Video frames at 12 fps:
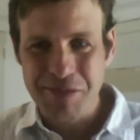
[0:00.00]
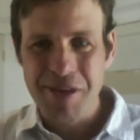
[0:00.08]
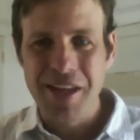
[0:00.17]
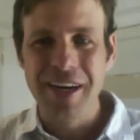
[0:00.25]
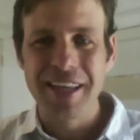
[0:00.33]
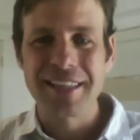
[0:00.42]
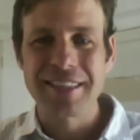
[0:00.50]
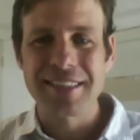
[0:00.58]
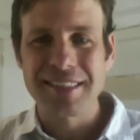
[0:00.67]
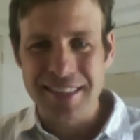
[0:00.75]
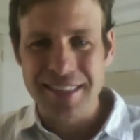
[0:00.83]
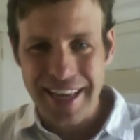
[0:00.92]
communities
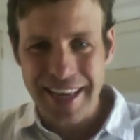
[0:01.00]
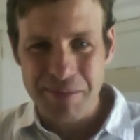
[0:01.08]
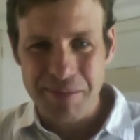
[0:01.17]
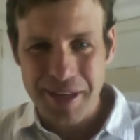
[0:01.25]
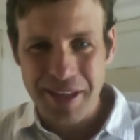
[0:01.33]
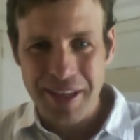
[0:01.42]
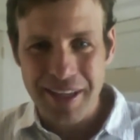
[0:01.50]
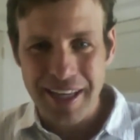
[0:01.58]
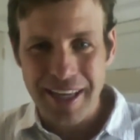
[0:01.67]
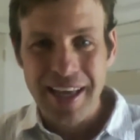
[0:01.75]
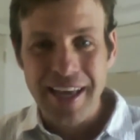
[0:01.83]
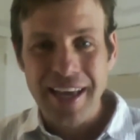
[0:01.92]
and
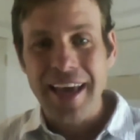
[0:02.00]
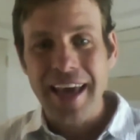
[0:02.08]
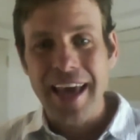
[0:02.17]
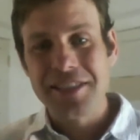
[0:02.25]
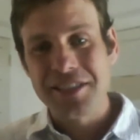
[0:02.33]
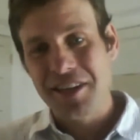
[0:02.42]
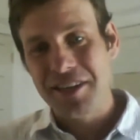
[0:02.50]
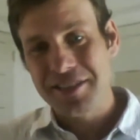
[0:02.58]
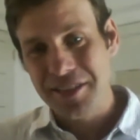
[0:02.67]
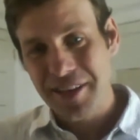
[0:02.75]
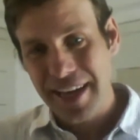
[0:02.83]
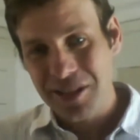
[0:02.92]
sustainability, and she
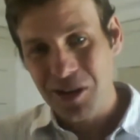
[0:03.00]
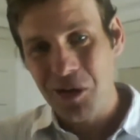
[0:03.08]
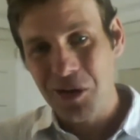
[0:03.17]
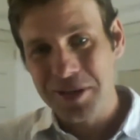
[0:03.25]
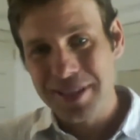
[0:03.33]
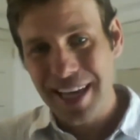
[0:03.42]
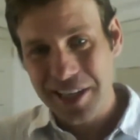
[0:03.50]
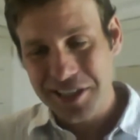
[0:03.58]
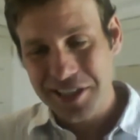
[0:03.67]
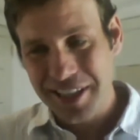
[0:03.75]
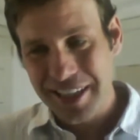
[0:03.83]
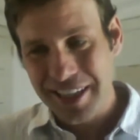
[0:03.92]
also has a whole
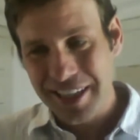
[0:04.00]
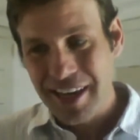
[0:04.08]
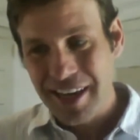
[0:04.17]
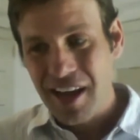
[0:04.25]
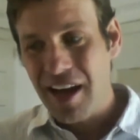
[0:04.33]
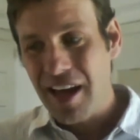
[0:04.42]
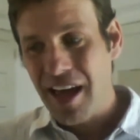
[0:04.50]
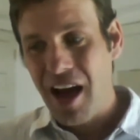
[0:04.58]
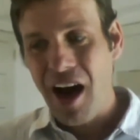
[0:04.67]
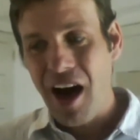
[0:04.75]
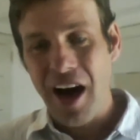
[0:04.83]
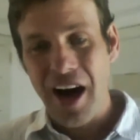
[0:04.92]
section
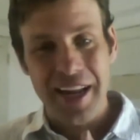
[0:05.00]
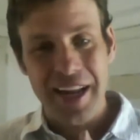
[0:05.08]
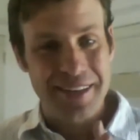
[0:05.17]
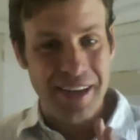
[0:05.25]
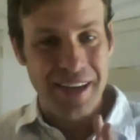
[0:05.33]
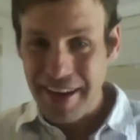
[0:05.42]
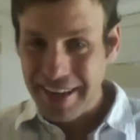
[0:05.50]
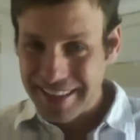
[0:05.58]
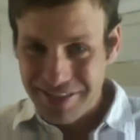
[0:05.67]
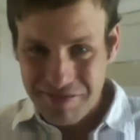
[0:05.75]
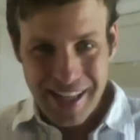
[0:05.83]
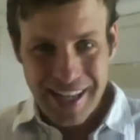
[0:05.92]
on
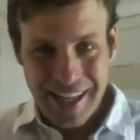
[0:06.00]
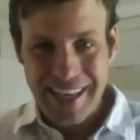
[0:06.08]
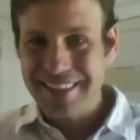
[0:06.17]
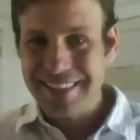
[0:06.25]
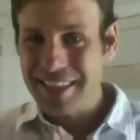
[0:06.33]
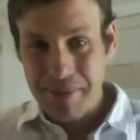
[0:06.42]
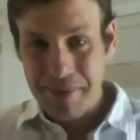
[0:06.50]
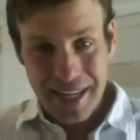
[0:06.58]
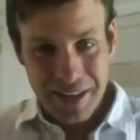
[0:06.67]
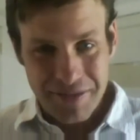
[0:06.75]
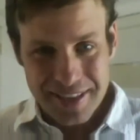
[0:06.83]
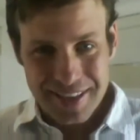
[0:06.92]
effective meetings and
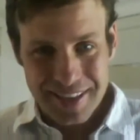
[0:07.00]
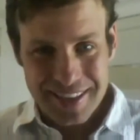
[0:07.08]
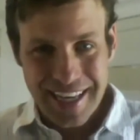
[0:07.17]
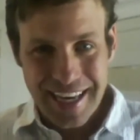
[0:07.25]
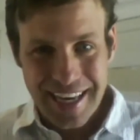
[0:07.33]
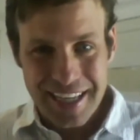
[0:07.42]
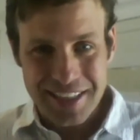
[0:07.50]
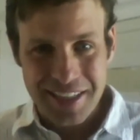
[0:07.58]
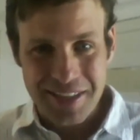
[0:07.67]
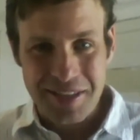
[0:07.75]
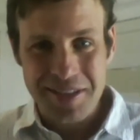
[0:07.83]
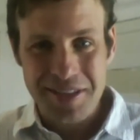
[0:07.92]
meeting facilitation.
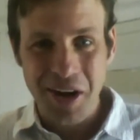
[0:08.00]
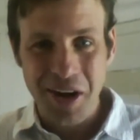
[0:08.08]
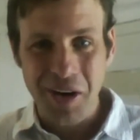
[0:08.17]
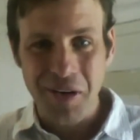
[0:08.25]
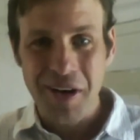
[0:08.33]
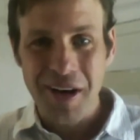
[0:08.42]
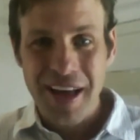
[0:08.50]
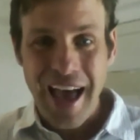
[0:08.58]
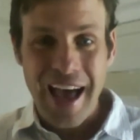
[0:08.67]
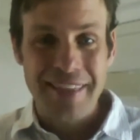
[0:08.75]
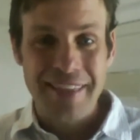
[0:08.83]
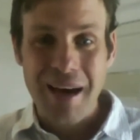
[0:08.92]
So
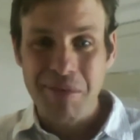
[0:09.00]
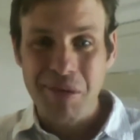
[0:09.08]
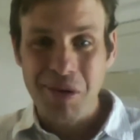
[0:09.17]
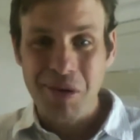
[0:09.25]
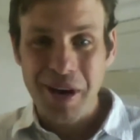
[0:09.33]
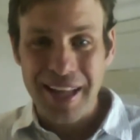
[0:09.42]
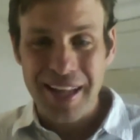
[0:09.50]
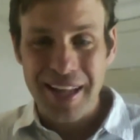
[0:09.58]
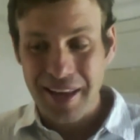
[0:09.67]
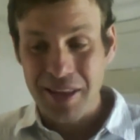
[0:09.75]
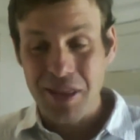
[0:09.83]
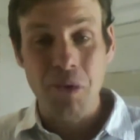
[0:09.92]
at that point,
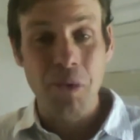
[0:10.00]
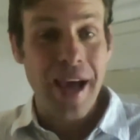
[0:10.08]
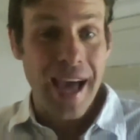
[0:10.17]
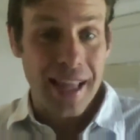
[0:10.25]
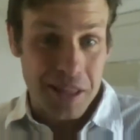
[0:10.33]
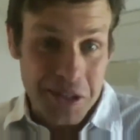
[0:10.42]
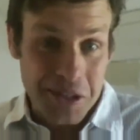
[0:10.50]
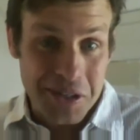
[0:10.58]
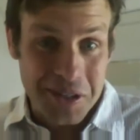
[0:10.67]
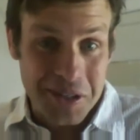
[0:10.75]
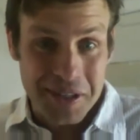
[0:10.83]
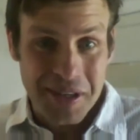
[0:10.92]
like, the way I
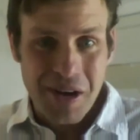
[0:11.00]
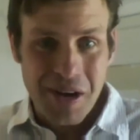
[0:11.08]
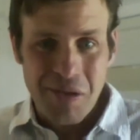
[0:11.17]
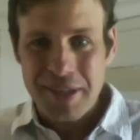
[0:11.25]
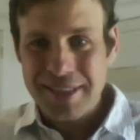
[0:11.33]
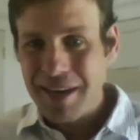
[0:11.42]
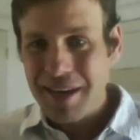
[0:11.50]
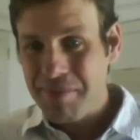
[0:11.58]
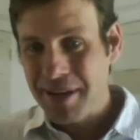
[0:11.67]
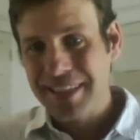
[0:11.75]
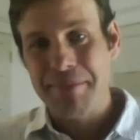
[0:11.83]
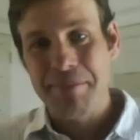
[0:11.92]
learned was I
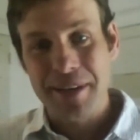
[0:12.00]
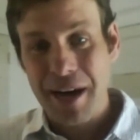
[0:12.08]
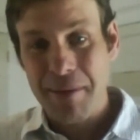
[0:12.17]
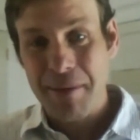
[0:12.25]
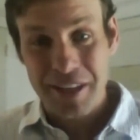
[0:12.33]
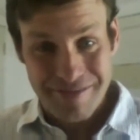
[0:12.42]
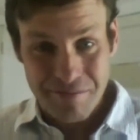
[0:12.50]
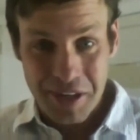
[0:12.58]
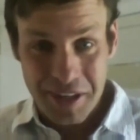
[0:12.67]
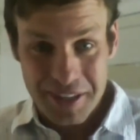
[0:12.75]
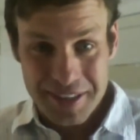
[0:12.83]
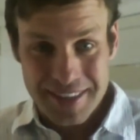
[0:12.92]
picked up a couple of
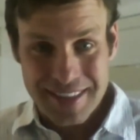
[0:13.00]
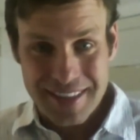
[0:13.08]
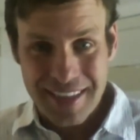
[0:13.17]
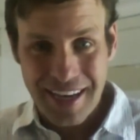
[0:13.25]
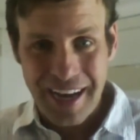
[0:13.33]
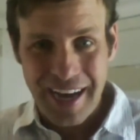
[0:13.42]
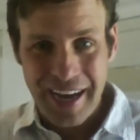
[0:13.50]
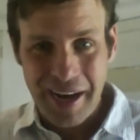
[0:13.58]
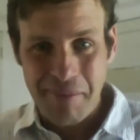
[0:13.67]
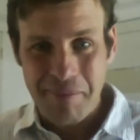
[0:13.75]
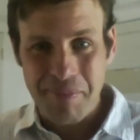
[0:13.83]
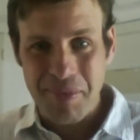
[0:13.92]
books.
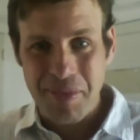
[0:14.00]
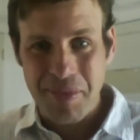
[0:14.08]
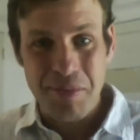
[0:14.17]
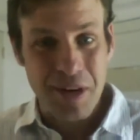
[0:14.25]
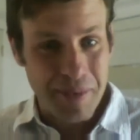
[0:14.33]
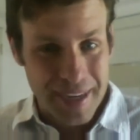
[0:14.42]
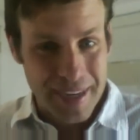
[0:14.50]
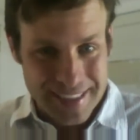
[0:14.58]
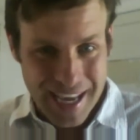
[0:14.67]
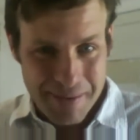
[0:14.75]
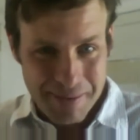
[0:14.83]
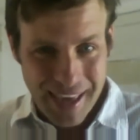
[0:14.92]
The book by
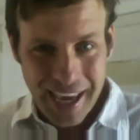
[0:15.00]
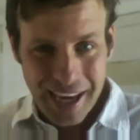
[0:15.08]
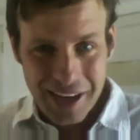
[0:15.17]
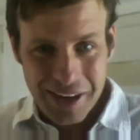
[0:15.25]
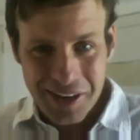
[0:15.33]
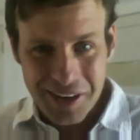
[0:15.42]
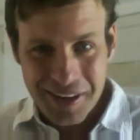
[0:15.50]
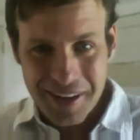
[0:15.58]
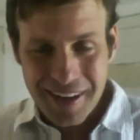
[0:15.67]
Sam Kainer